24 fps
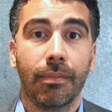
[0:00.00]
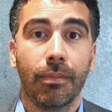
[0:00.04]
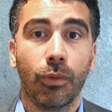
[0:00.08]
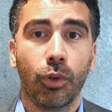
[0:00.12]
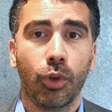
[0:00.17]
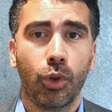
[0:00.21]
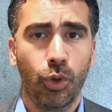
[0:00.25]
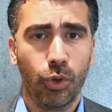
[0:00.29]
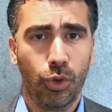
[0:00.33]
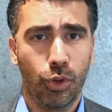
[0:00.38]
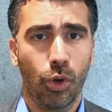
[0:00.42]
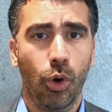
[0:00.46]

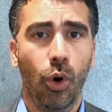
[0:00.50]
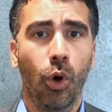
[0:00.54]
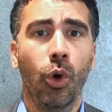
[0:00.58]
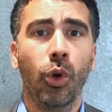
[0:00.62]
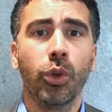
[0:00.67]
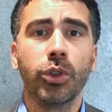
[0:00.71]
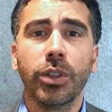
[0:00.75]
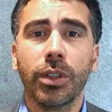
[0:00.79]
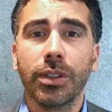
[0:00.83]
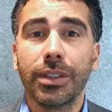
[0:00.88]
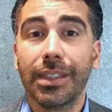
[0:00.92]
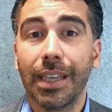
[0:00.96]
Could you
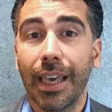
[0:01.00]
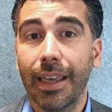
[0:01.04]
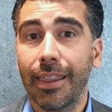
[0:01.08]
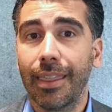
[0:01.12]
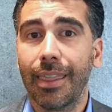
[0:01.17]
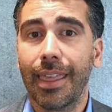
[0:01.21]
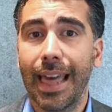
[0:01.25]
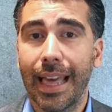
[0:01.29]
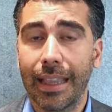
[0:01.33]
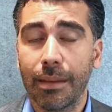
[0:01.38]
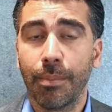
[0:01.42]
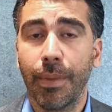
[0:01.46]
also save
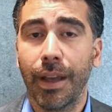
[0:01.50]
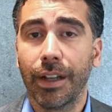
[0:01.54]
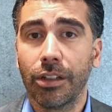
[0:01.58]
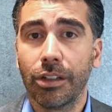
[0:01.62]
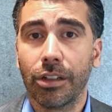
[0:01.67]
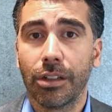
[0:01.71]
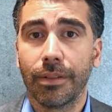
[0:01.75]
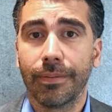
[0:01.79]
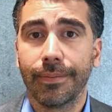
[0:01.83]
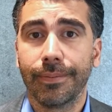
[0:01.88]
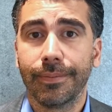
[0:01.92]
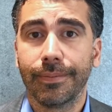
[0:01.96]
that
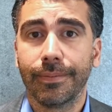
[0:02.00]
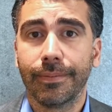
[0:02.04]
much?